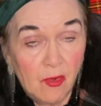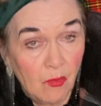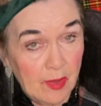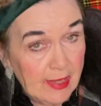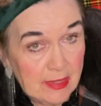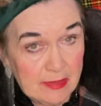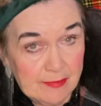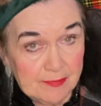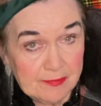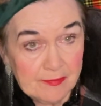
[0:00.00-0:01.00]
Well,
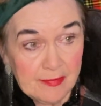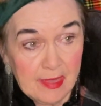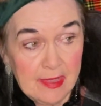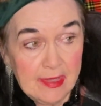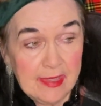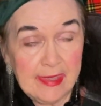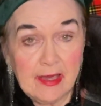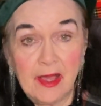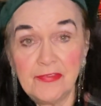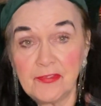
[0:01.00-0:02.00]
he
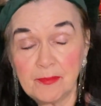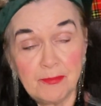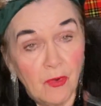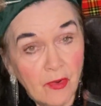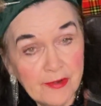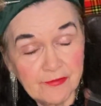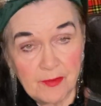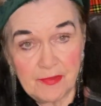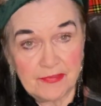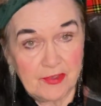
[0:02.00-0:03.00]
got support
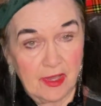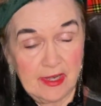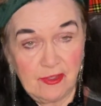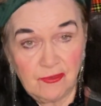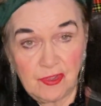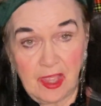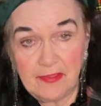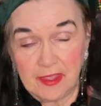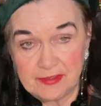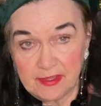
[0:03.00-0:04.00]
from the Scottish,
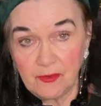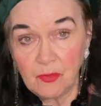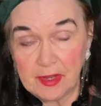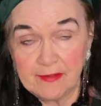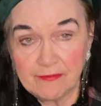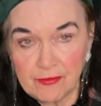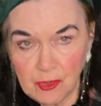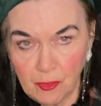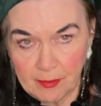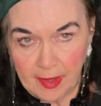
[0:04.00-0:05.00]
and they did win a
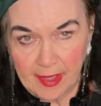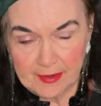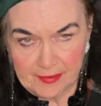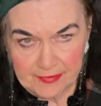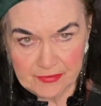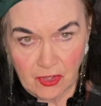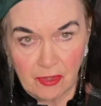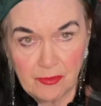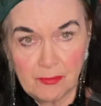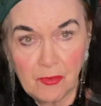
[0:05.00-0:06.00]
few battles
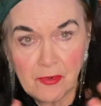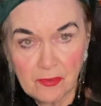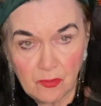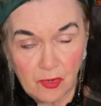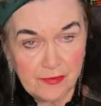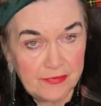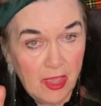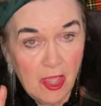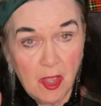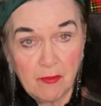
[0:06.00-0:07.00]
called the Border Wars.
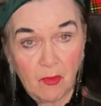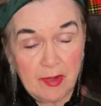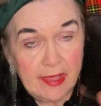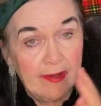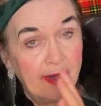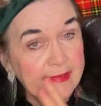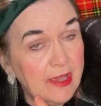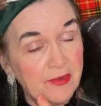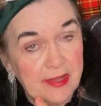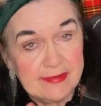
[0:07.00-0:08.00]
But when he got
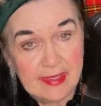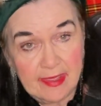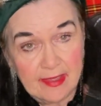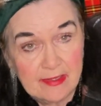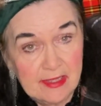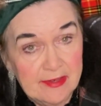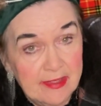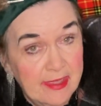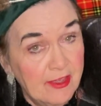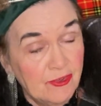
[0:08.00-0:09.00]
down into England,
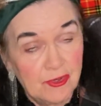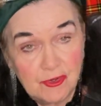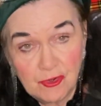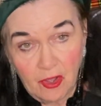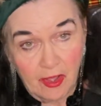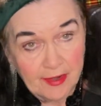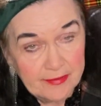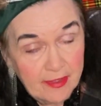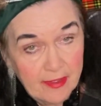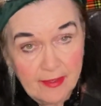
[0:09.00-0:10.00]
he could
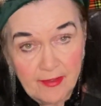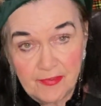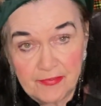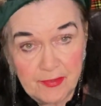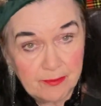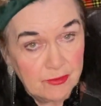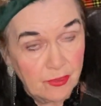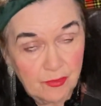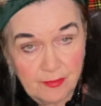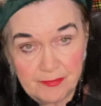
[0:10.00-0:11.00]
not
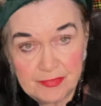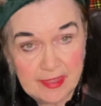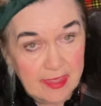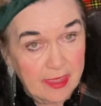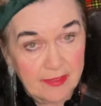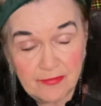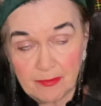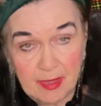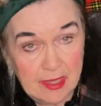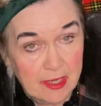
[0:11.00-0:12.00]
subdue the king's
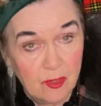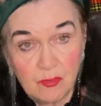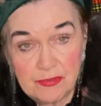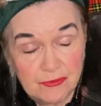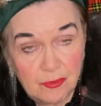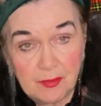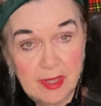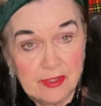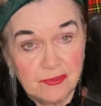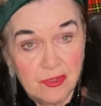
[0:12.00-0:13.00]
men. It was too
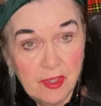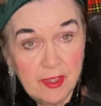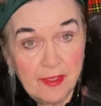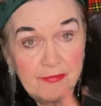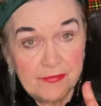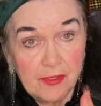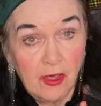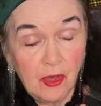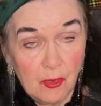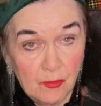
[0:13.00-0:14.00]
much.
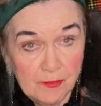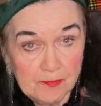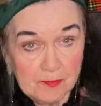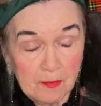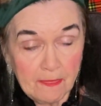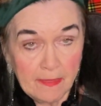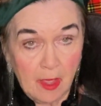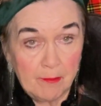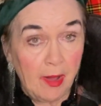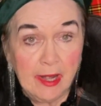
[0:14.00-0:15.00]
So
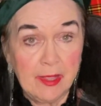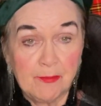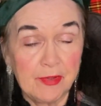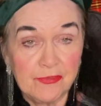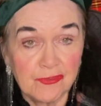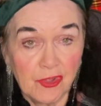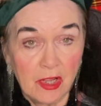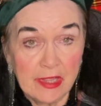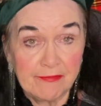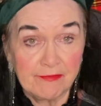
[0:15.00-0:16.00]
Bonnie Prince
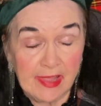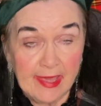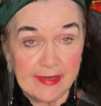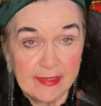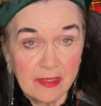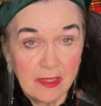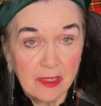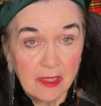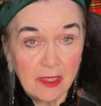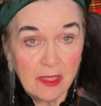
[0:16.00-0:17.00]
Charlie fled.
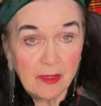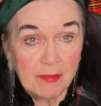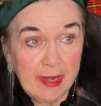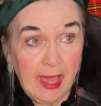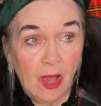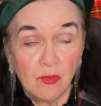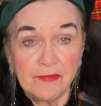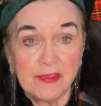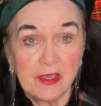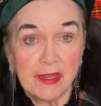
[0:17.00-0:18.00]
But how
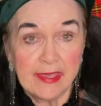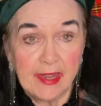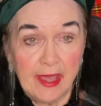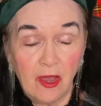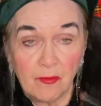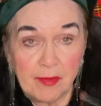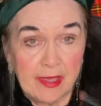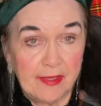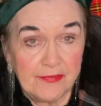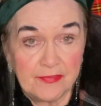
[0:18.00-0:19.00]
was he going to get out?
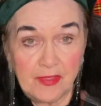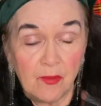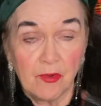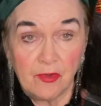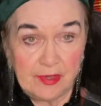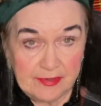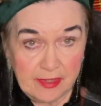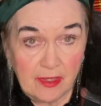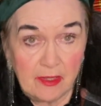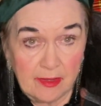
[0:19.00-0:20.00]
Because they were going to
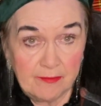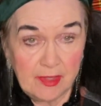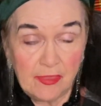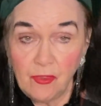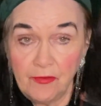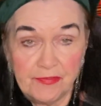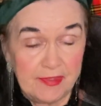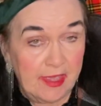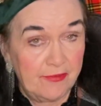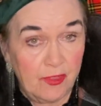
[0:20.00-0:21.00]
kill him. In those
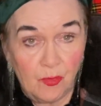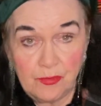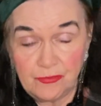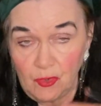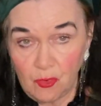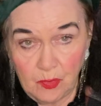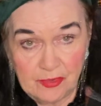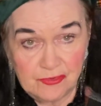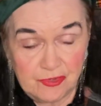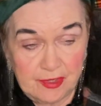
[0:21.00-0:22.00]
days, there was no
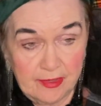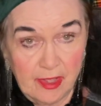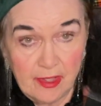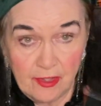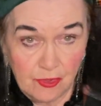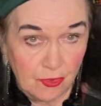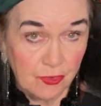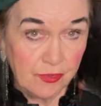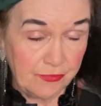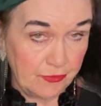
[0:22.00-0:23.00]
question. You
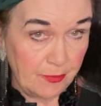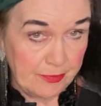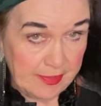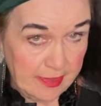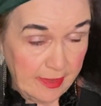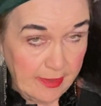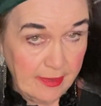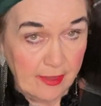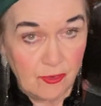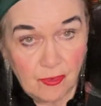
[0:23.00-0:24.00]
usurped the king,
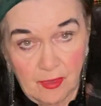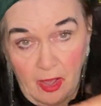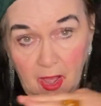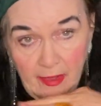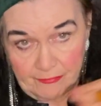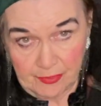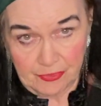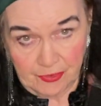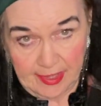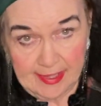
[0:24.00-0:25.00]
off
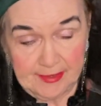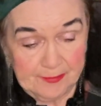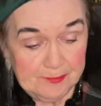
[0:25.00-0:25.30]
with your head.